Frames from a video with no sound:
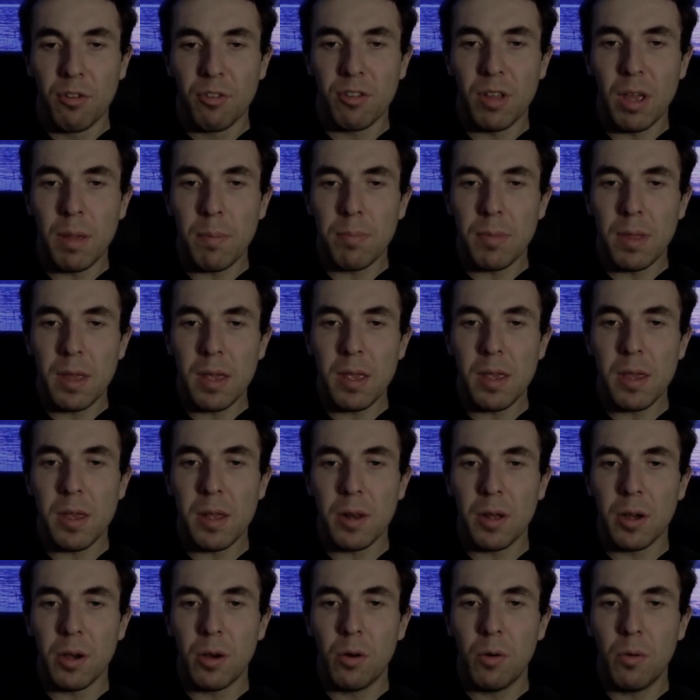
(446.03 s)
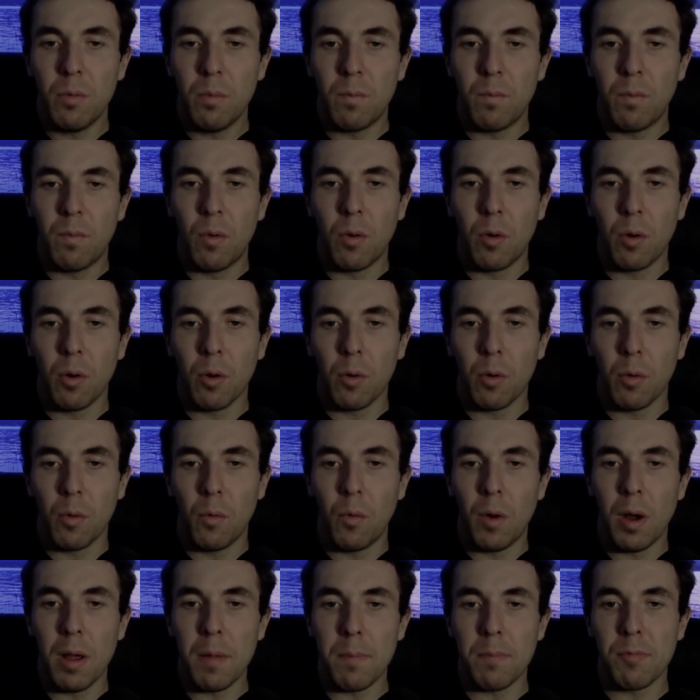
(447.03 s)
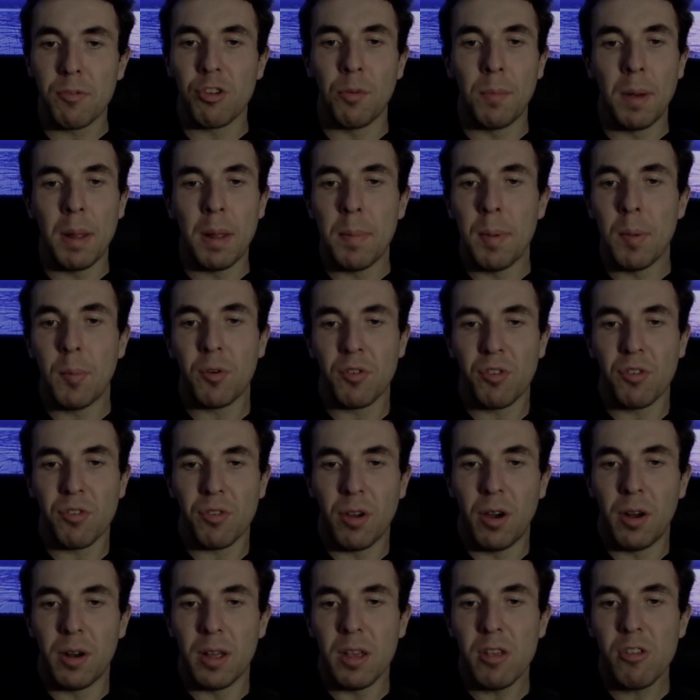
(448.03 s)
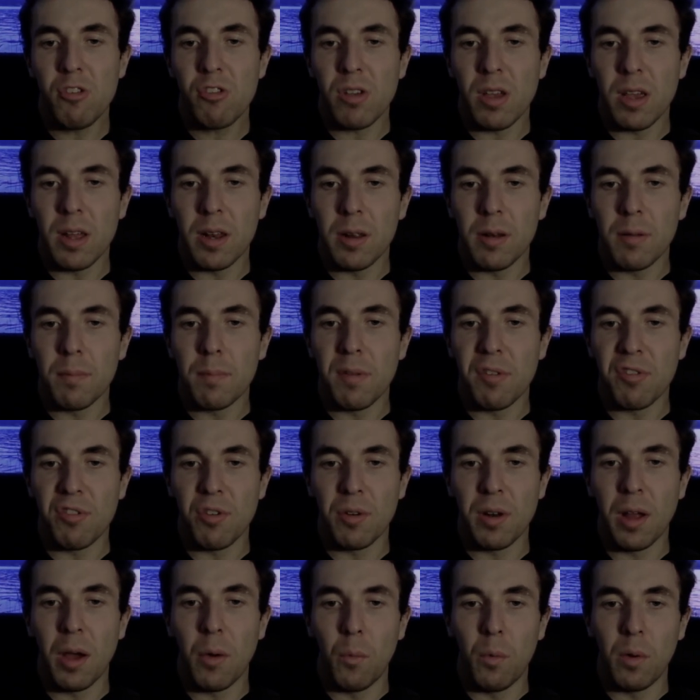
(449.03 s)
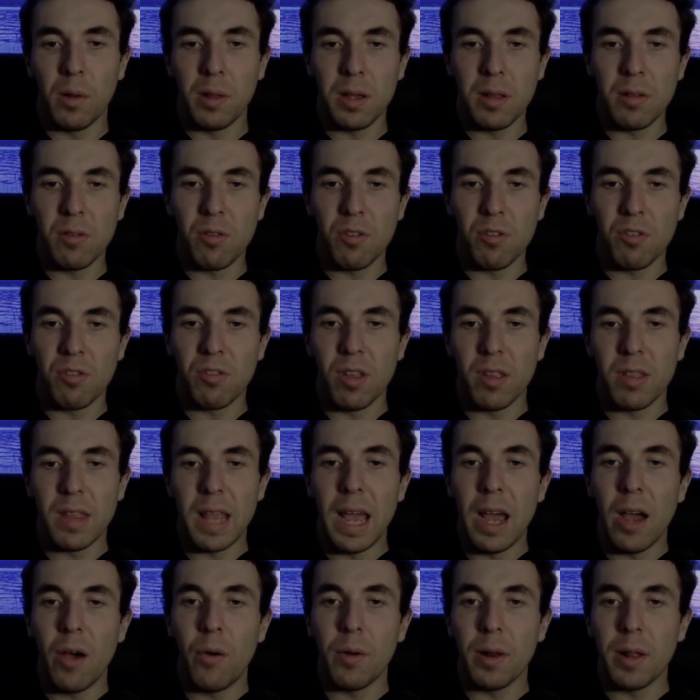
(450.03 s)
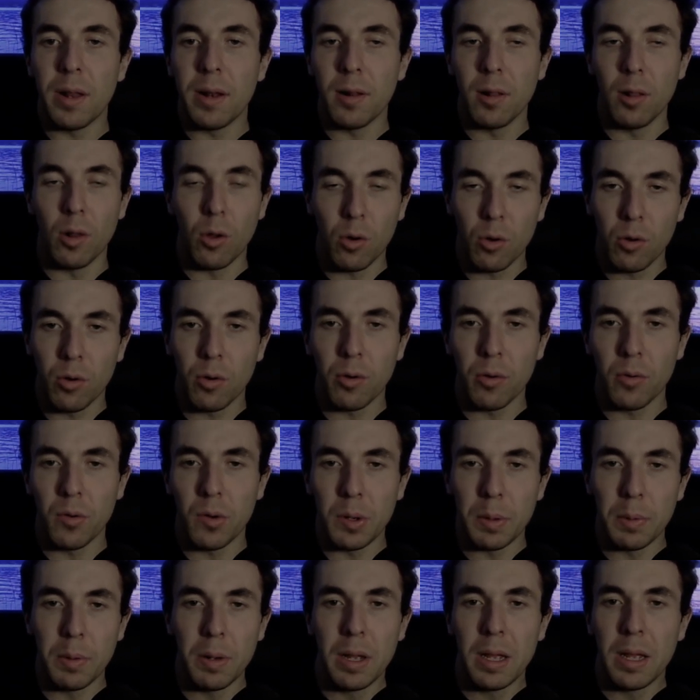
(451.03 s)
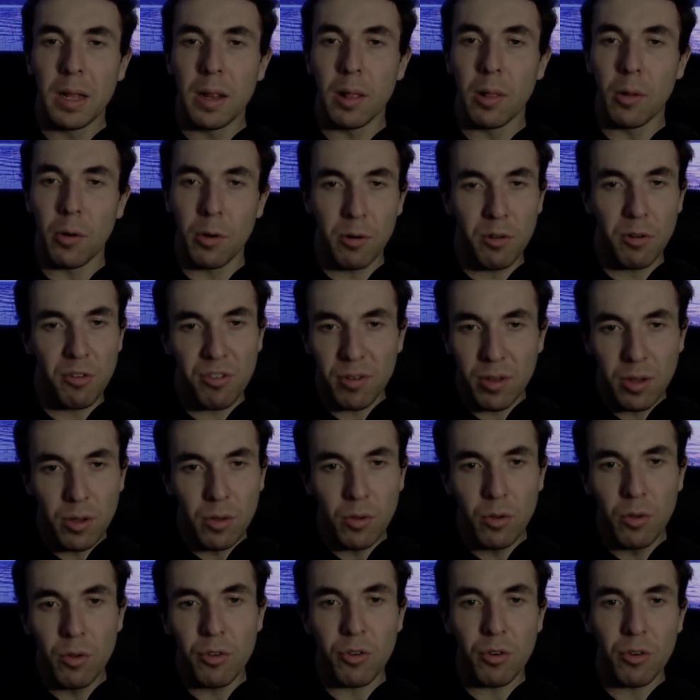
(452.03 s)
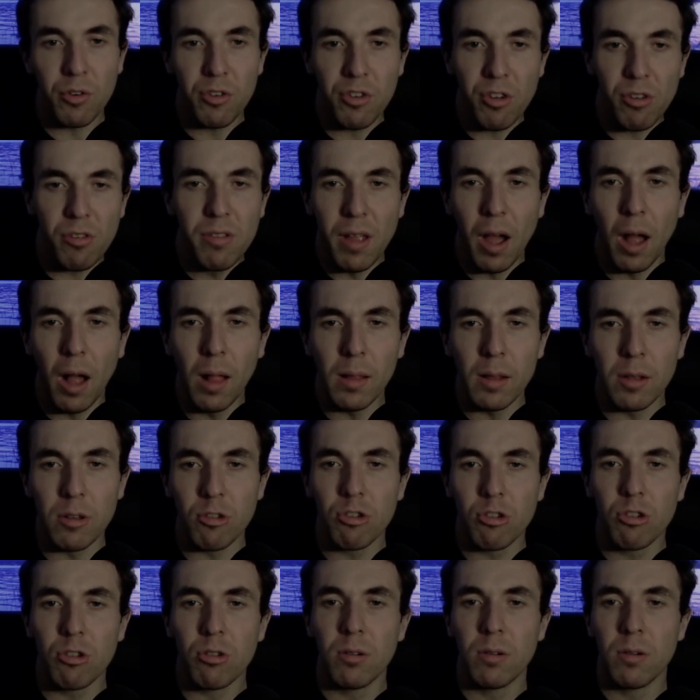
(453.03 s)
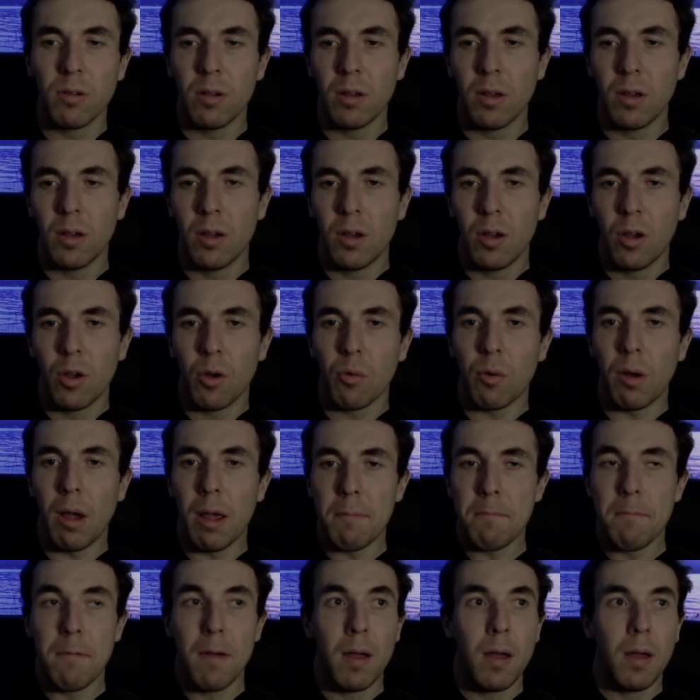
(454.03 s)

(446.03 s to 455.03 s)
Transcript: Same thing, for why so many people are just uneducated because they're not willing to sit down and learn skills or just knowledge, right?